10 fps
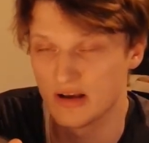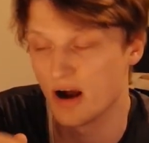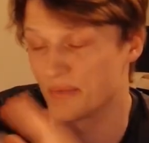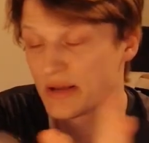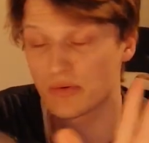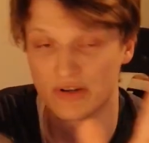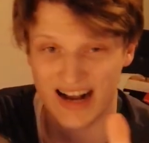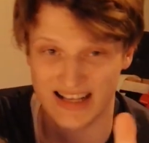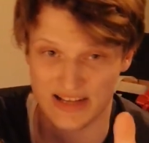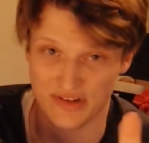The keyboard
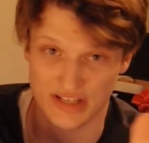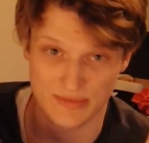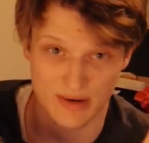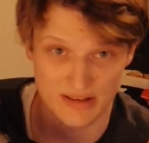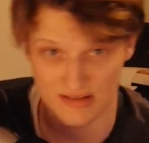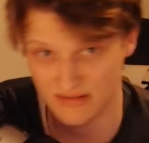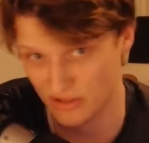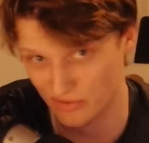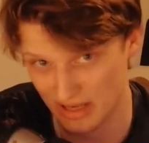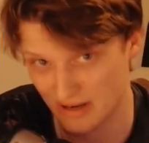dies after 6 months,
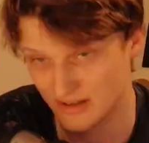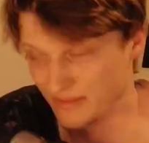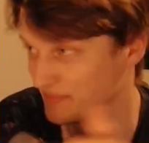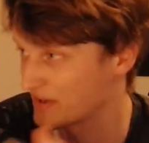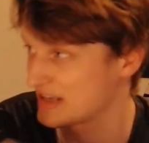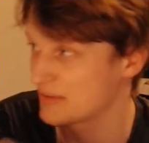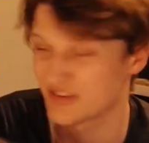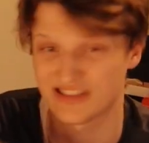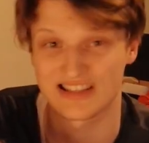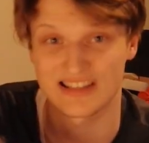so yeah, their
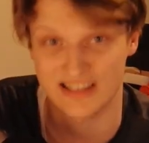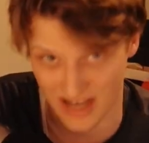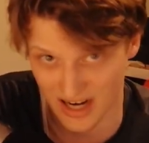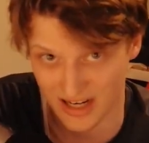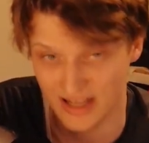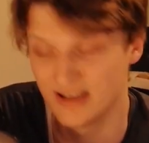keyboards suck.